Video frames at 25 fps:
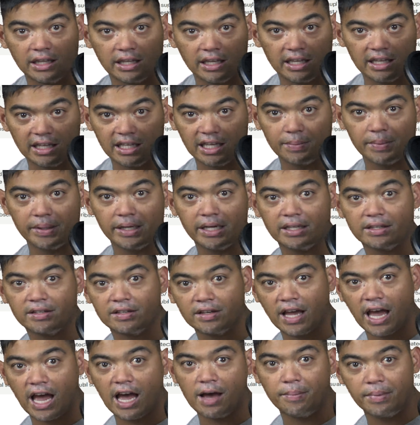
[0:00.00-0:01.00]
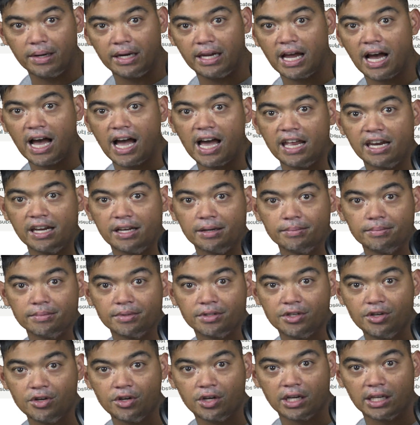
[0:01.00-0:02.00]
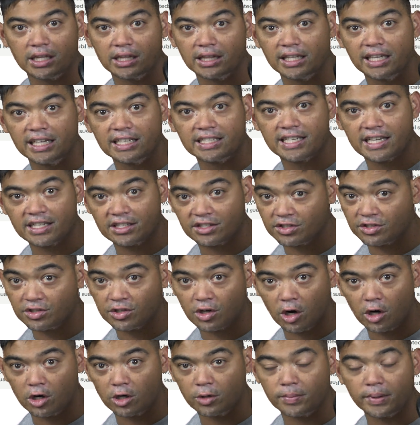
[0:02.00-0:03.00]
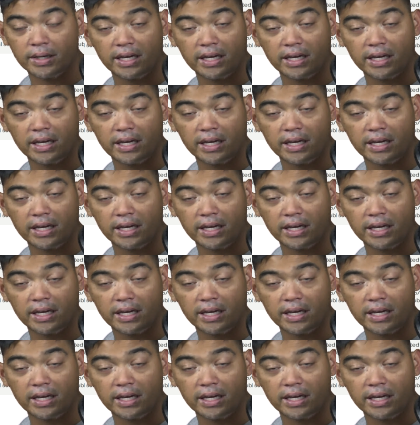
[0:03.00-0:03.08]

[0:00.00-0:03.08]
limited to how many items you can list as a starter.